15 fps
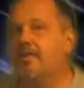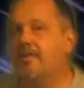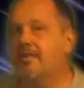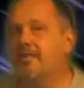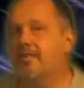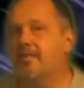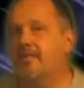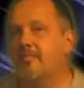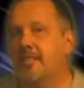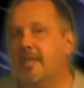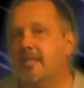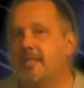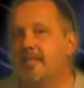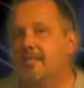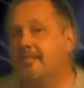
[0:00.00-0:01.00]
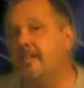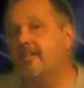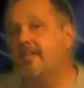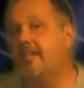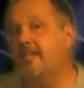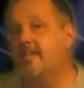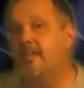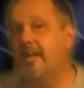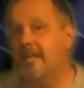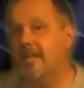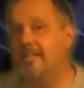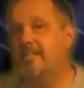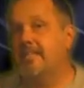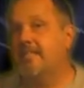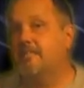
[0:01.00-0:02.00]
I think they're commanding 70 or
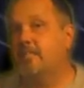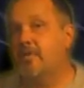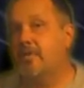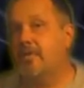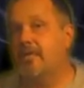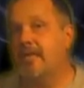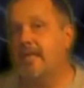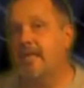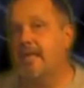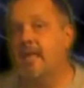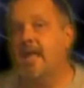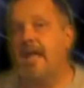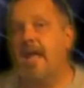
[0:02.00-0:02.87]
80 cents per click,